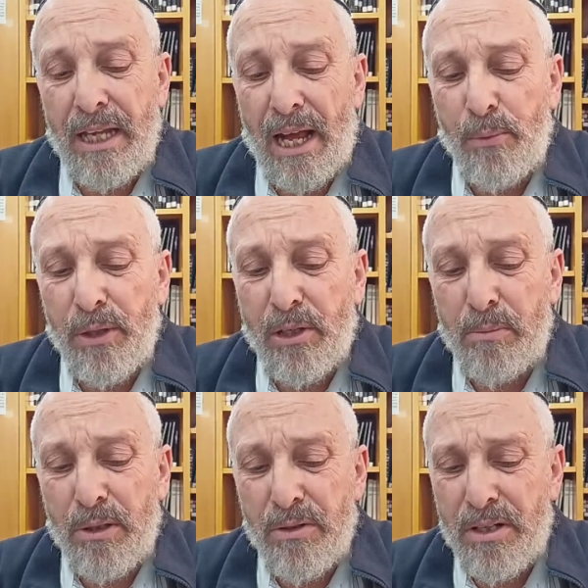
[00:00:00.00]
now we could
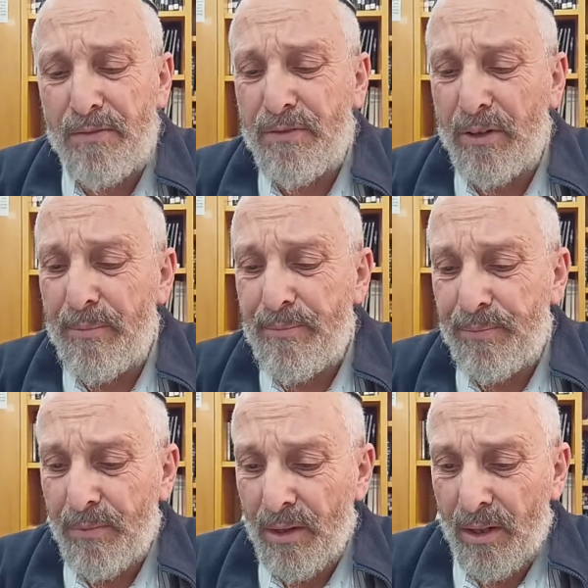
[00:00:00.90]
be using for him.
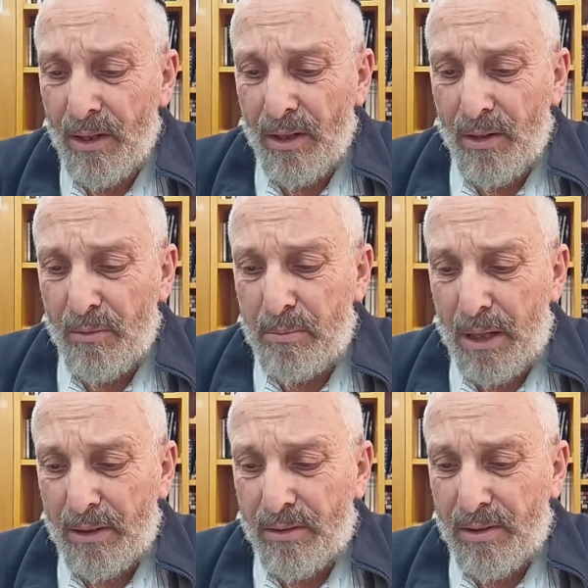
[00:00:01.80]

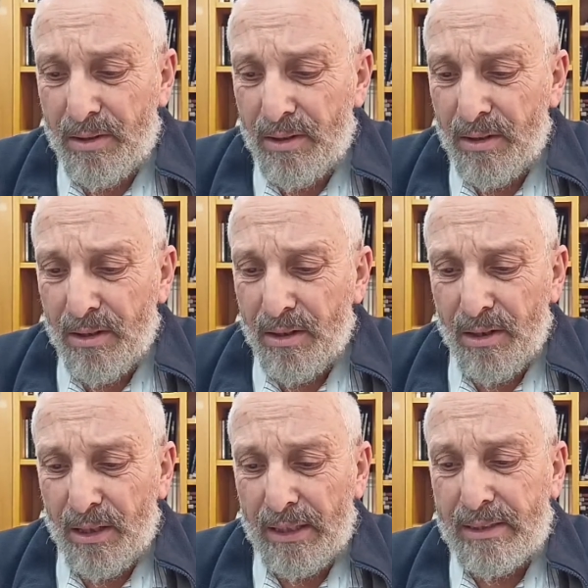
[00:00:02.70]
But
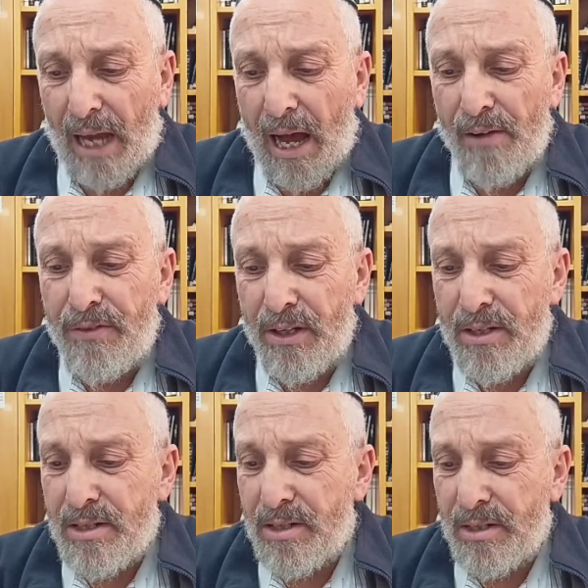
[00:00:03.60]
it's
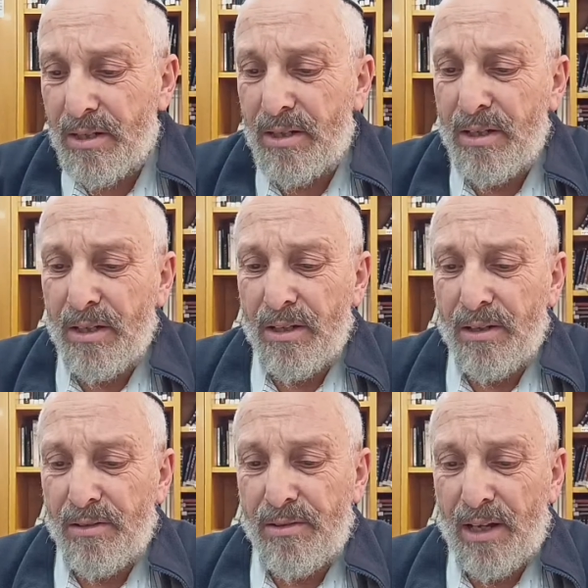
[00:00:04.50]
obvious
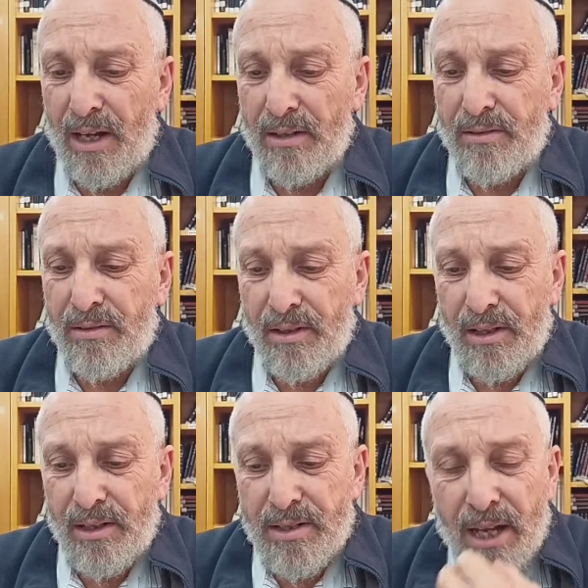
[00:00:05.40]
that
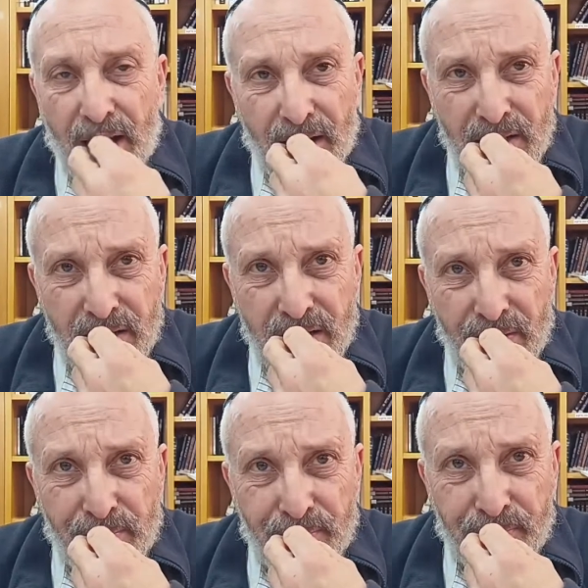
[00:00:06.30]
his hands
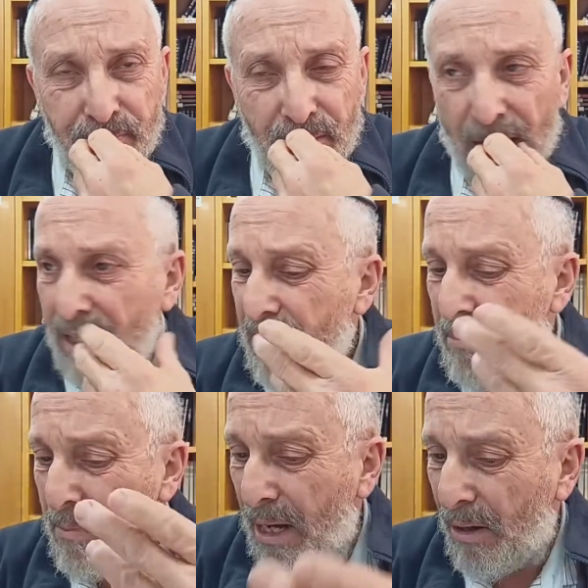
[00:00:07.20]
and his
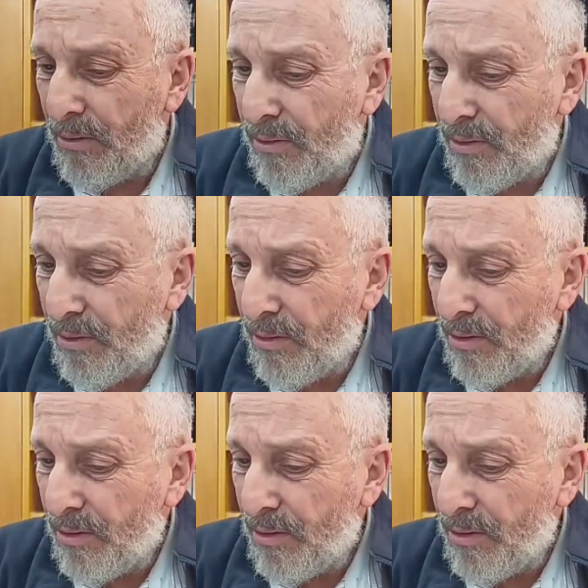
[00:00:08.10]
mouth